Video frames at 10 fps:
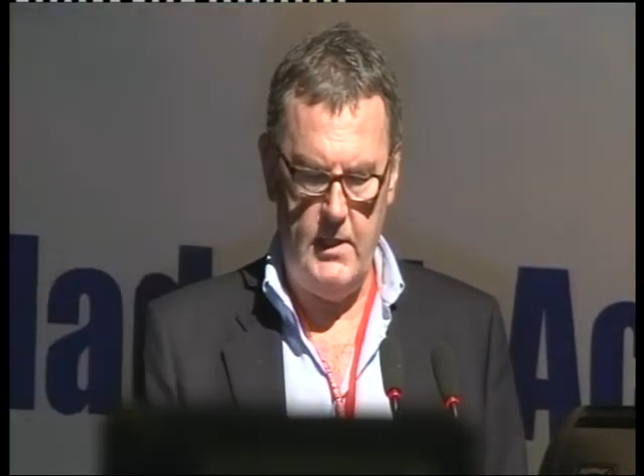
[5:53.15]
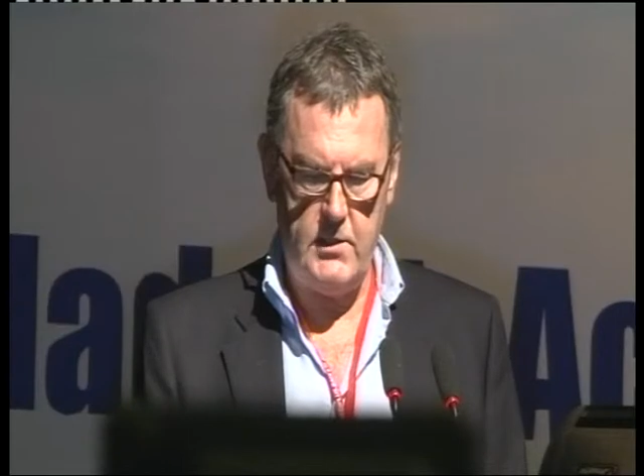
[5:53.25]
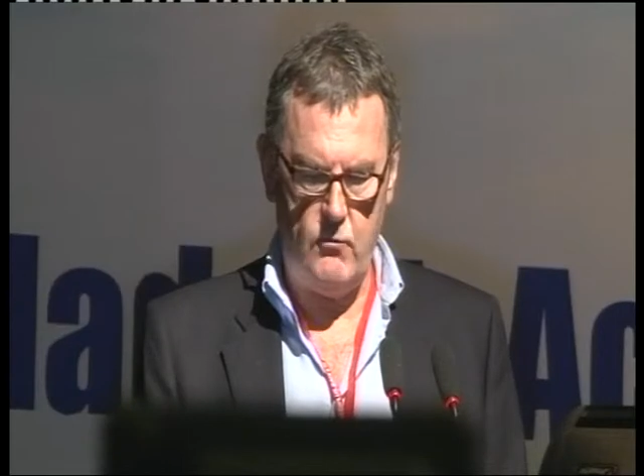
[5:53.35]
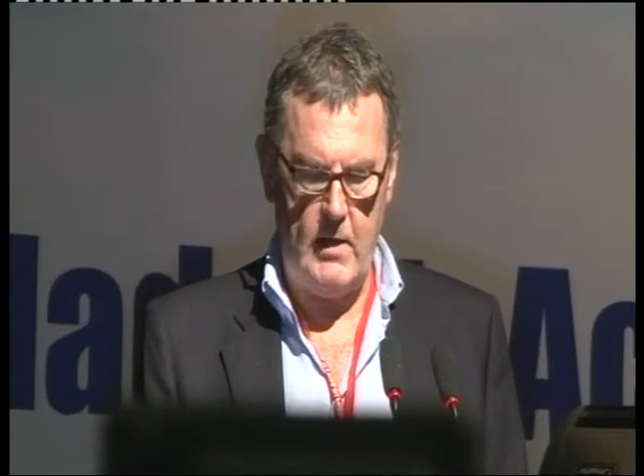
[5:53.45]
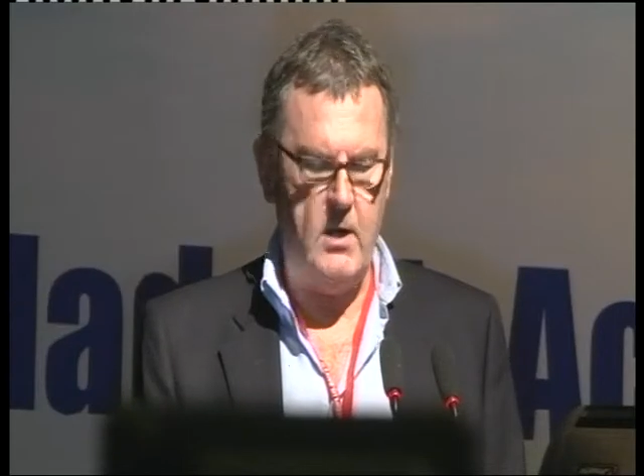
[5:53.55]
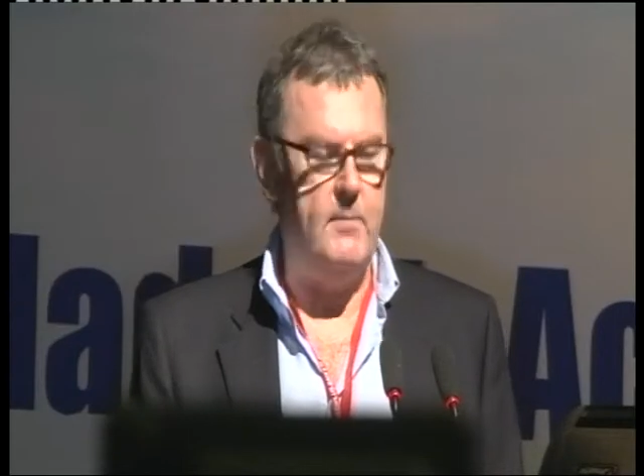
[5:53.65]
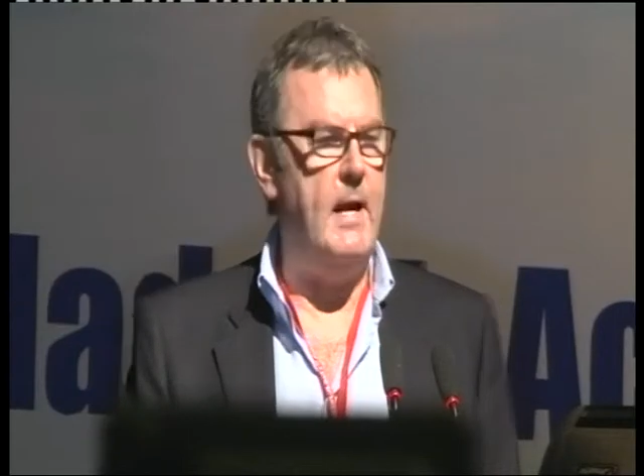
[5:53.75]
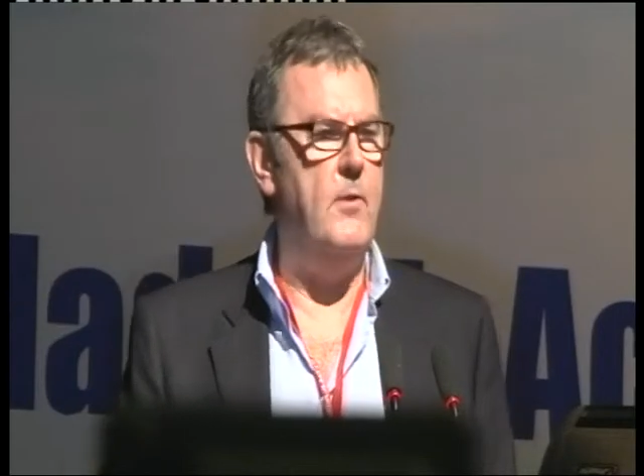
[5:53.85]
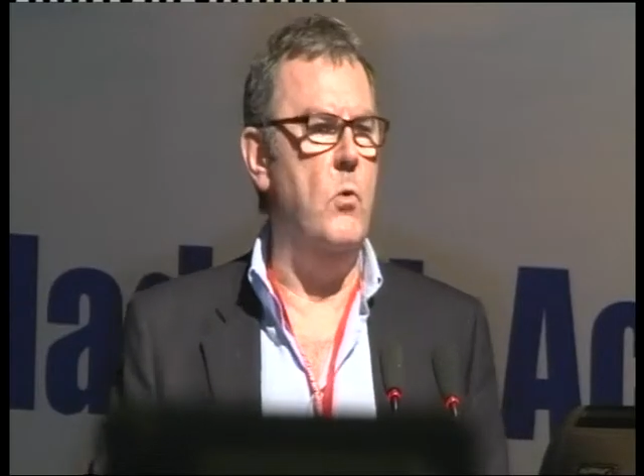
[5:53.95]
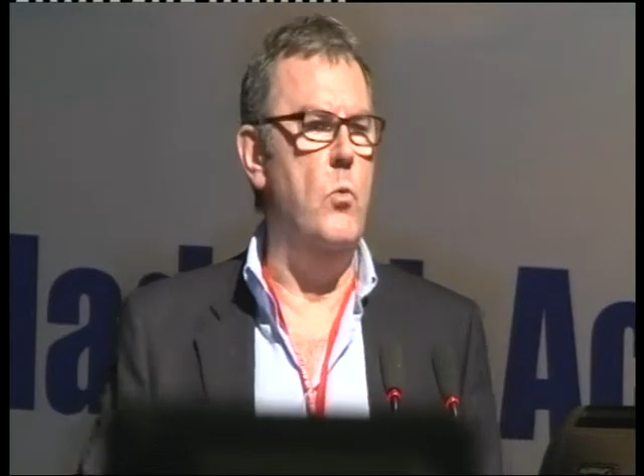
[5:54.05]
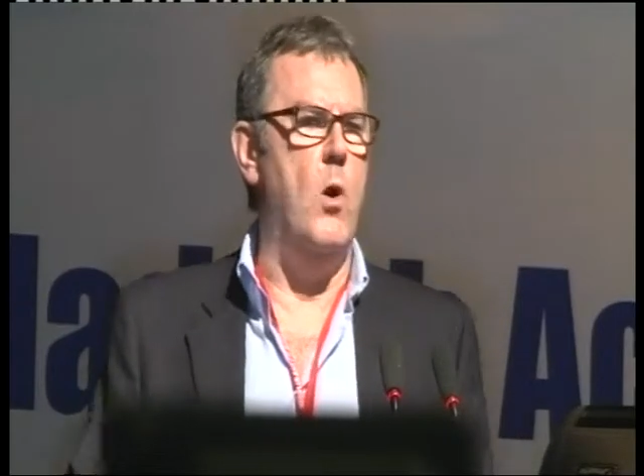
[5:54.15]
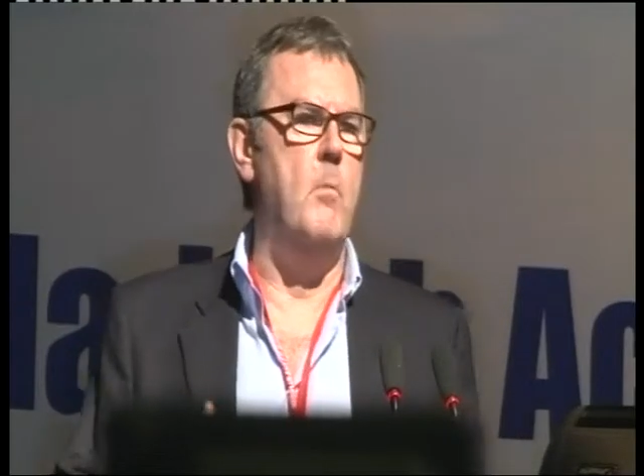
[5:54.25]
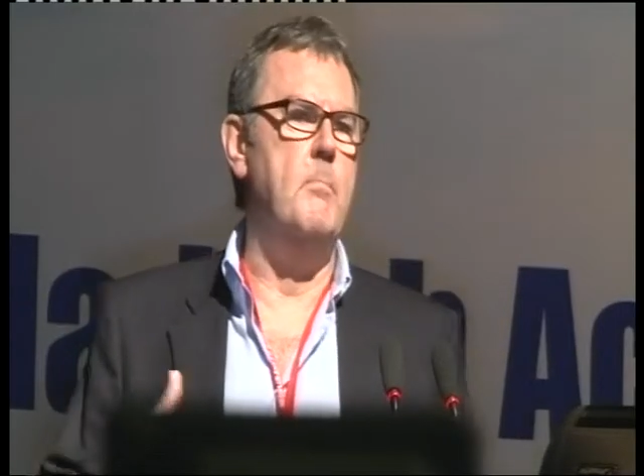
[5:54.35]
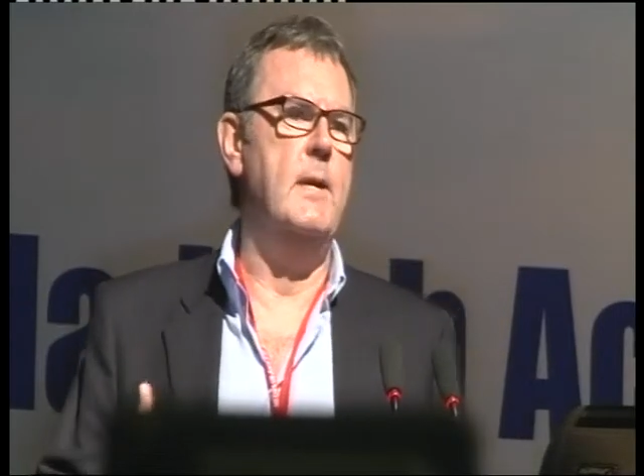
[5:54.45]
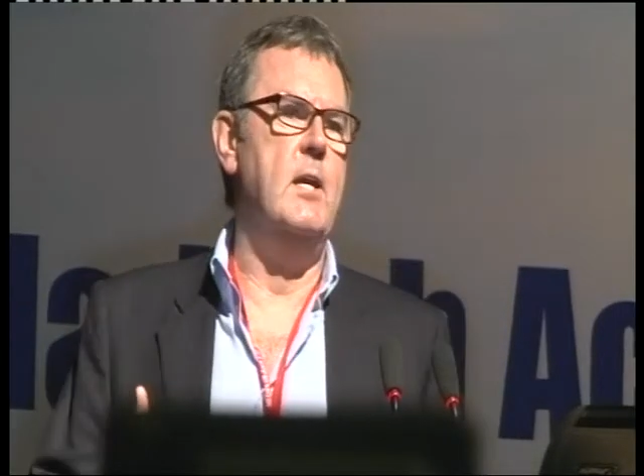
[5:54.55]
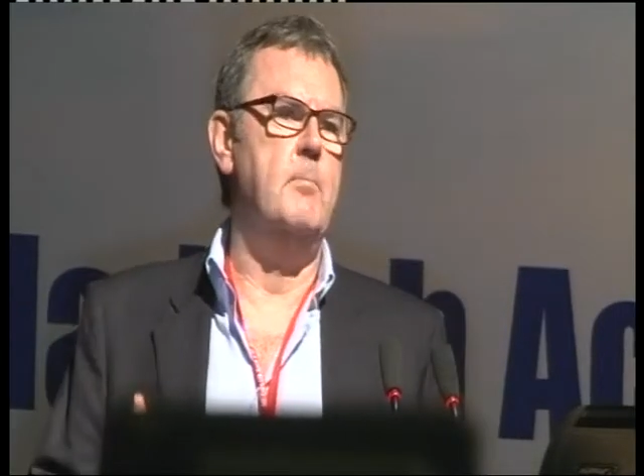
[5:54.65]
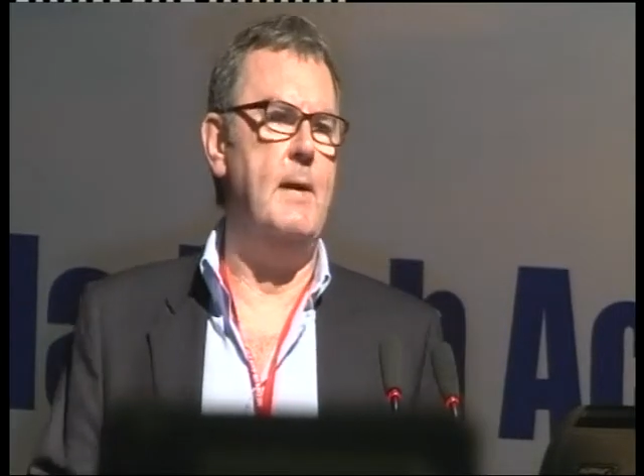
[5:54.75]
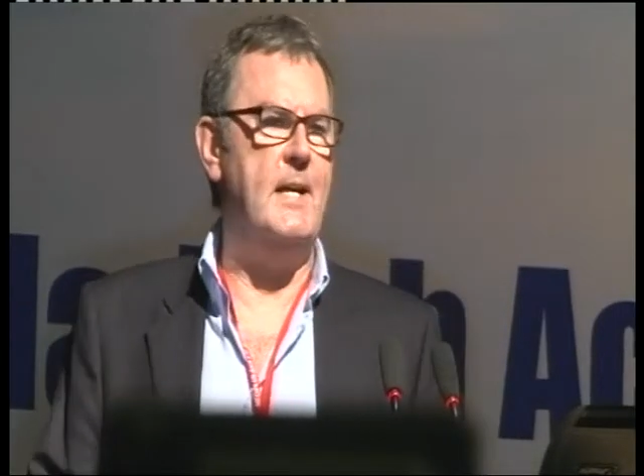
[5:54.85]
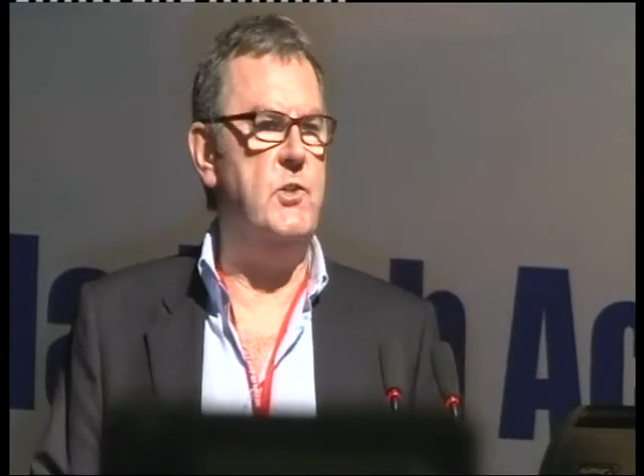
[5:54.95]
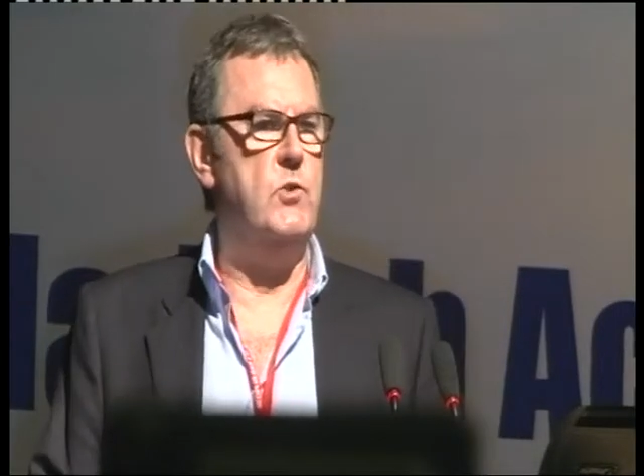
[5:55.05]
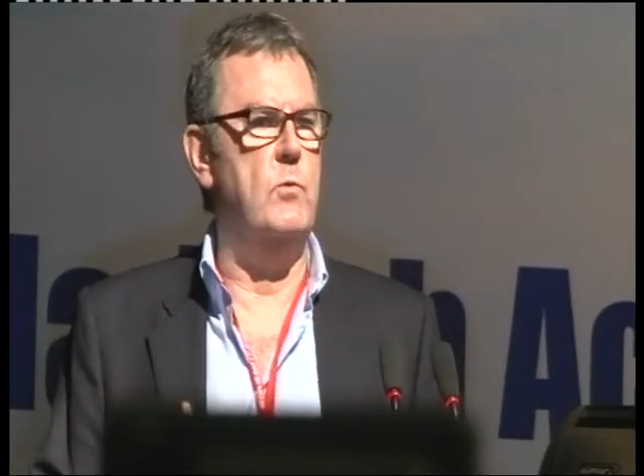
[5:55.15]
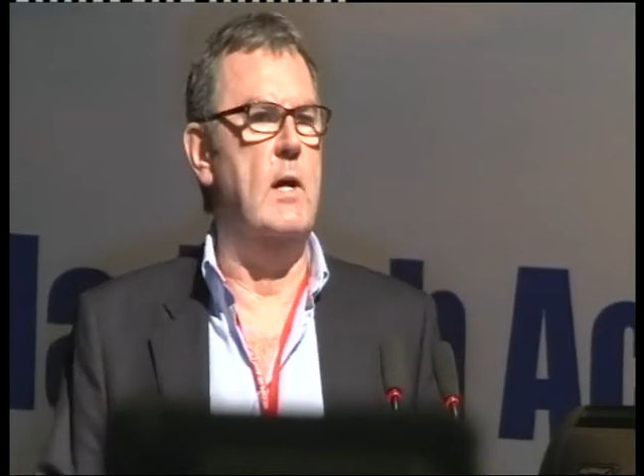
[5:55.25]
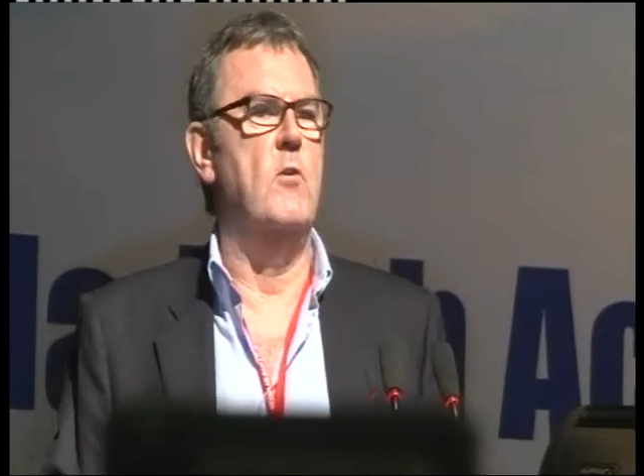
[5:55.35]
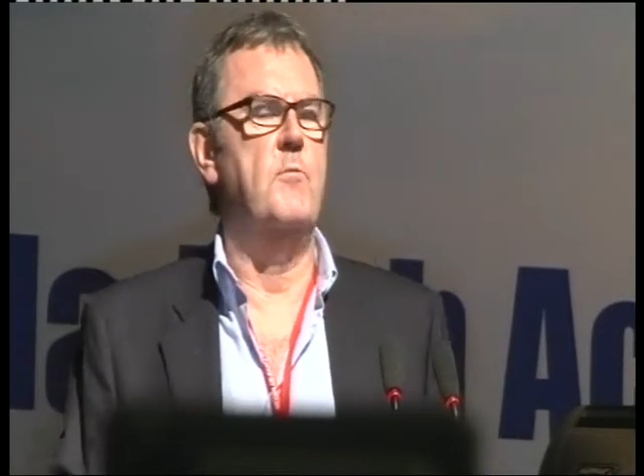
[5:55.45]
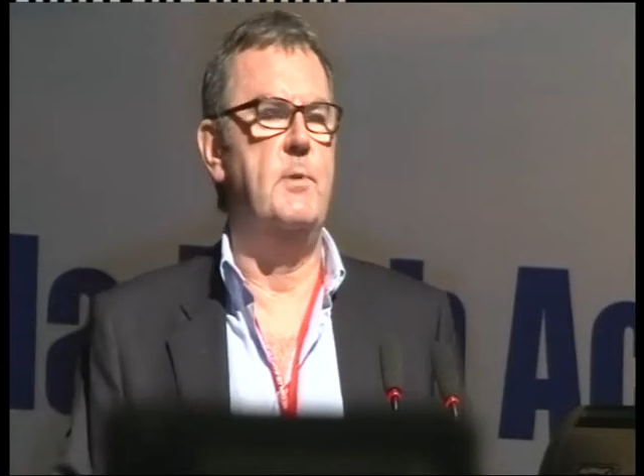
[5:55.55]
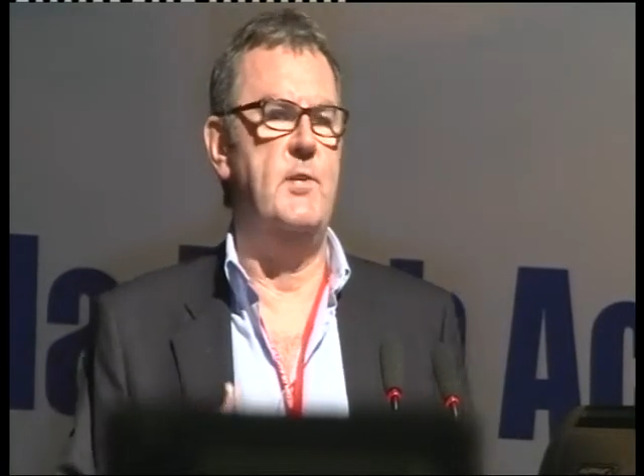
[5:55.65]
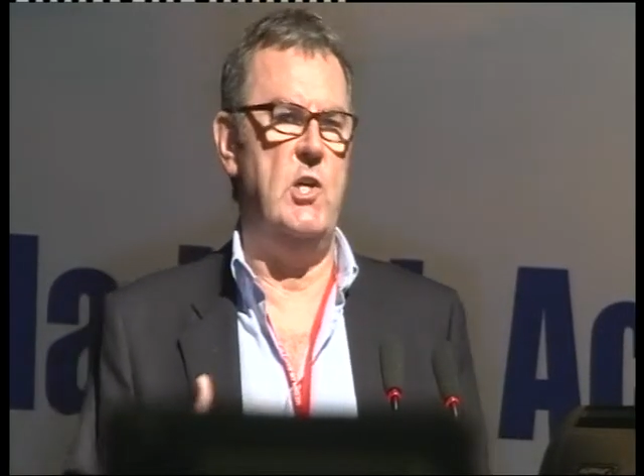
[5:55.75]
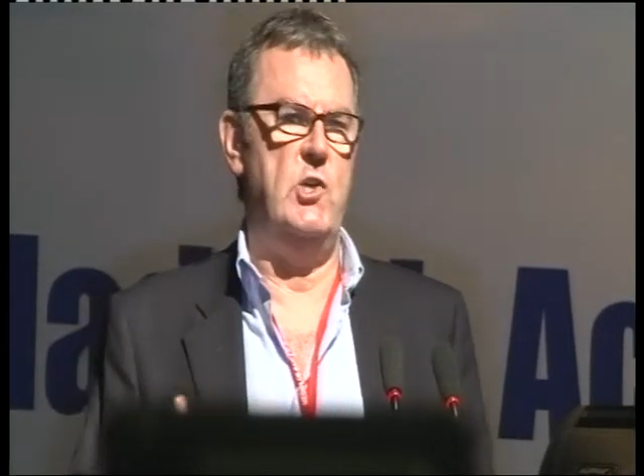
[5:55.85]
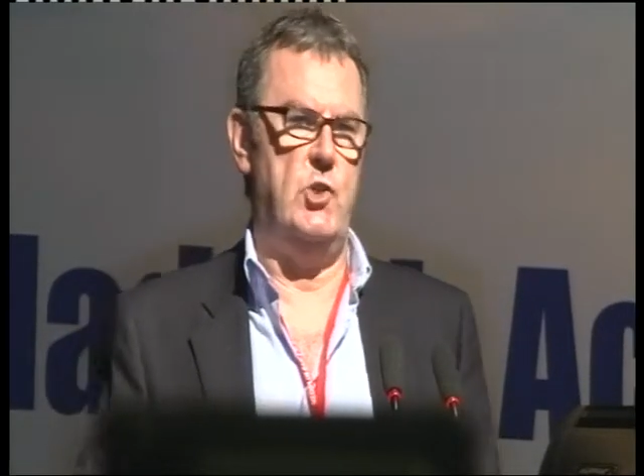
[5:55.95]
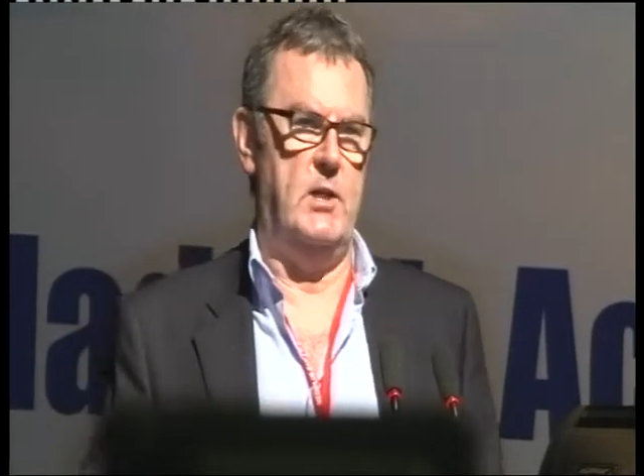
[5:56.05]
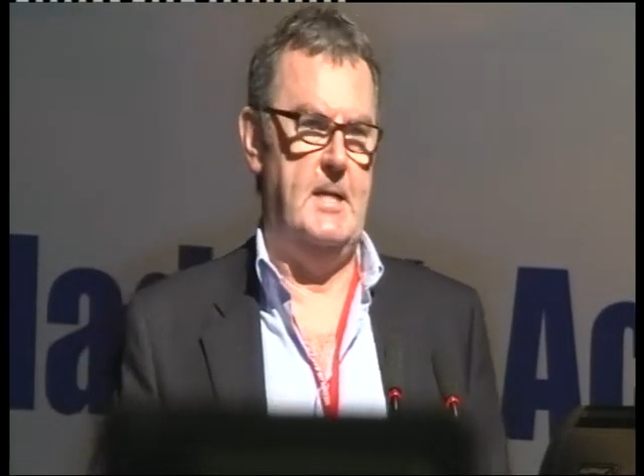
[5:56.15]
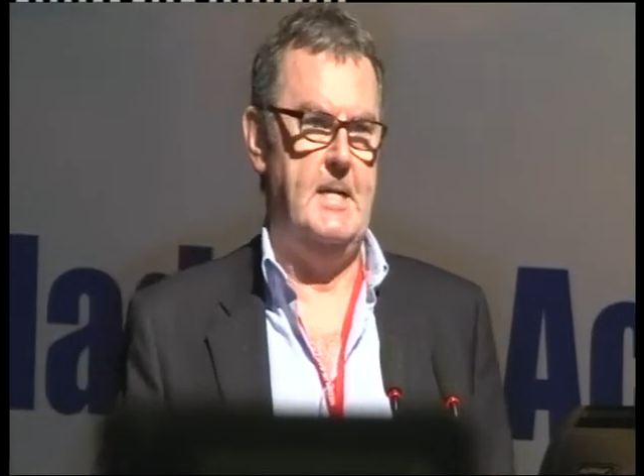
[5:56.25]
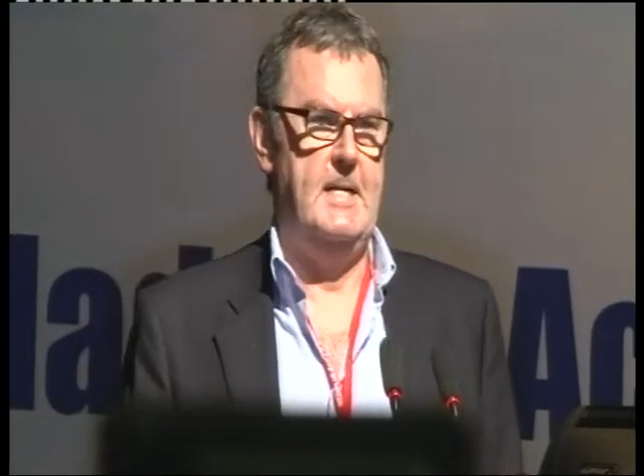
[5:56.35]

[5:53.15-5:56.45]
it's around about the 1 minute past 12 position